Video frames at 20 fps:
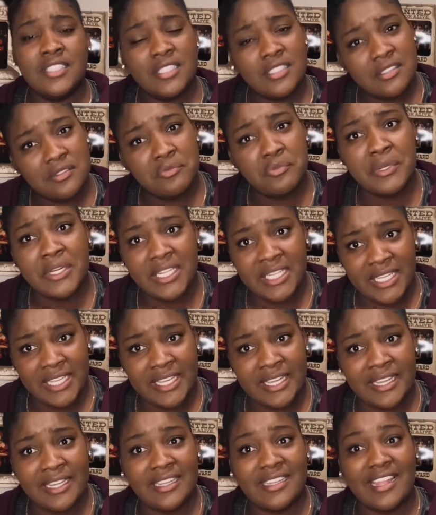really?
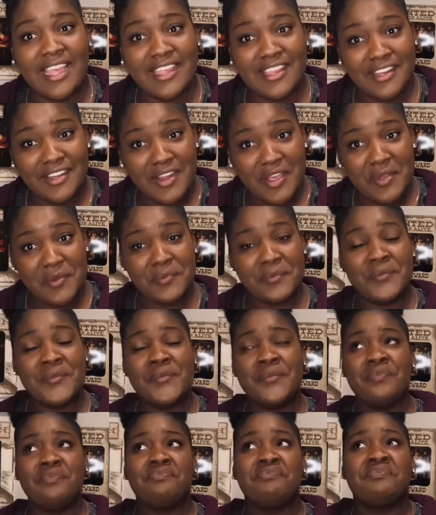Like, you know?
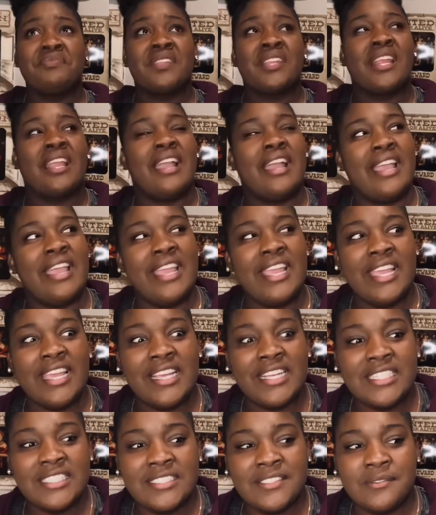
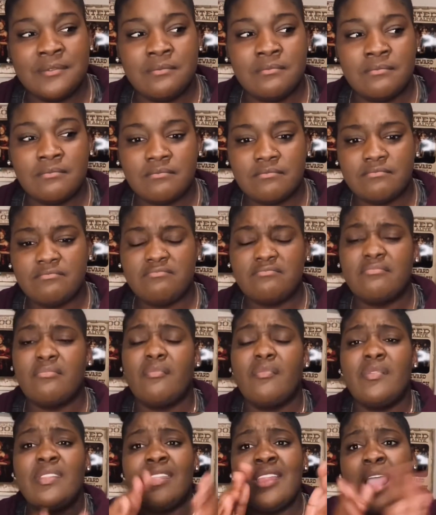And
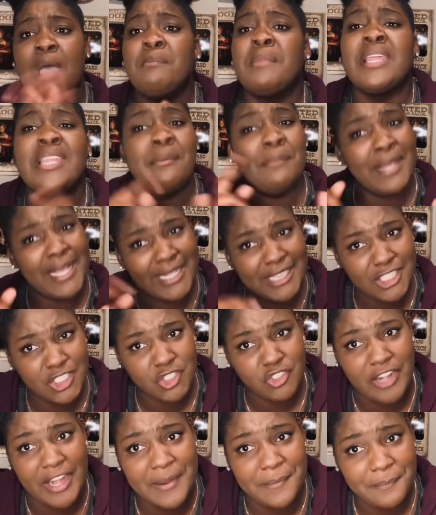I'm like, let me get this
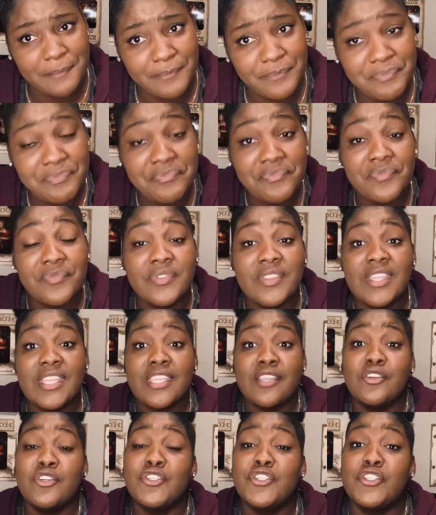straight.
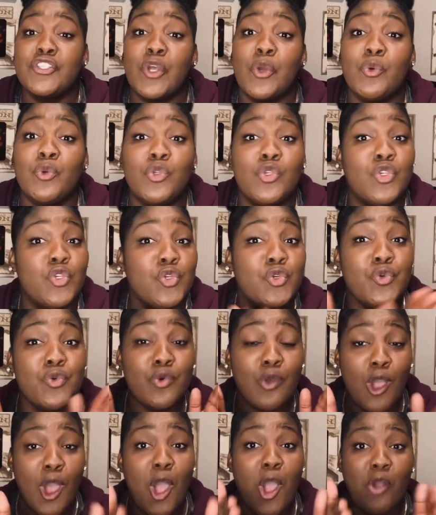So you
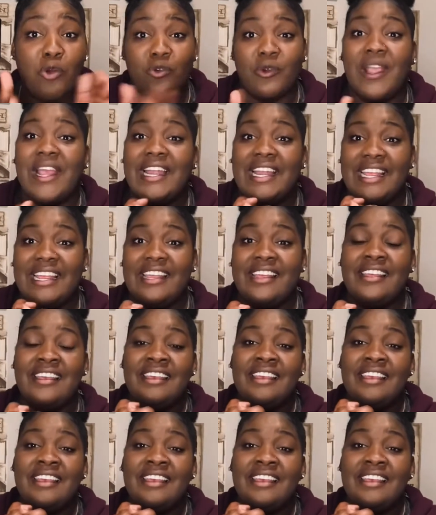already